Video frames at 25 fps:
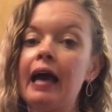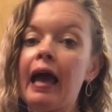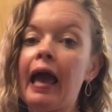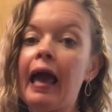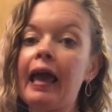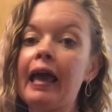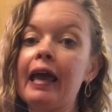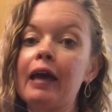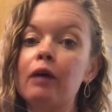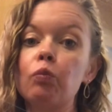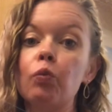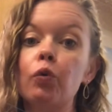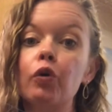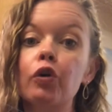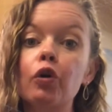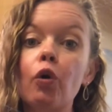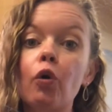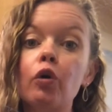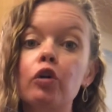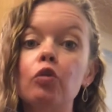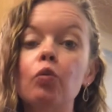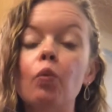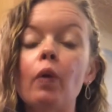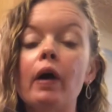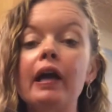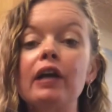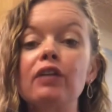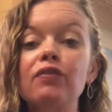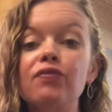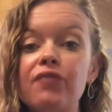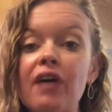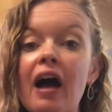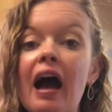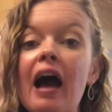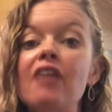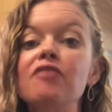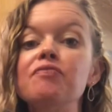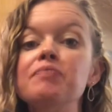and we're going to wait
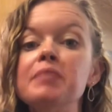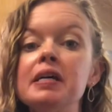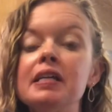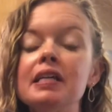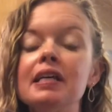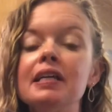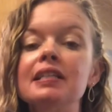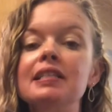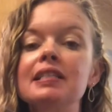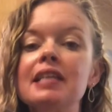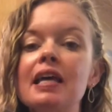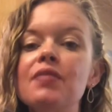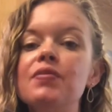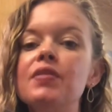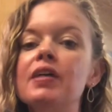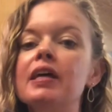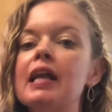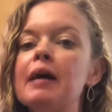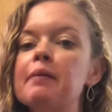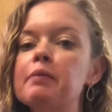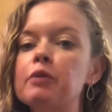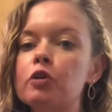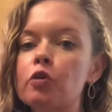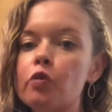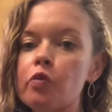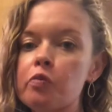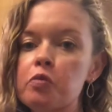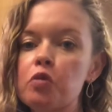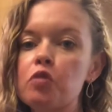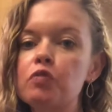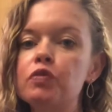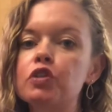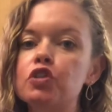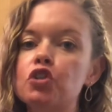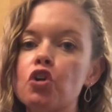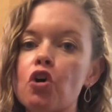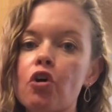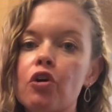5 minutes, and then I'm going to remove
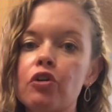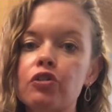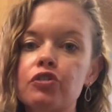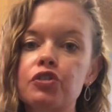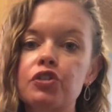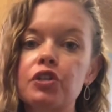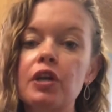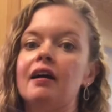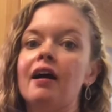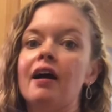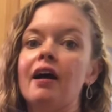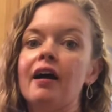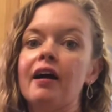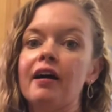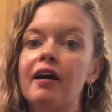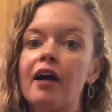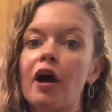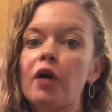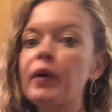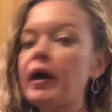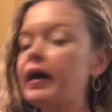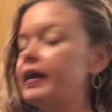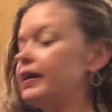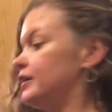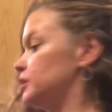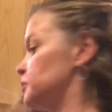the jars. Okay,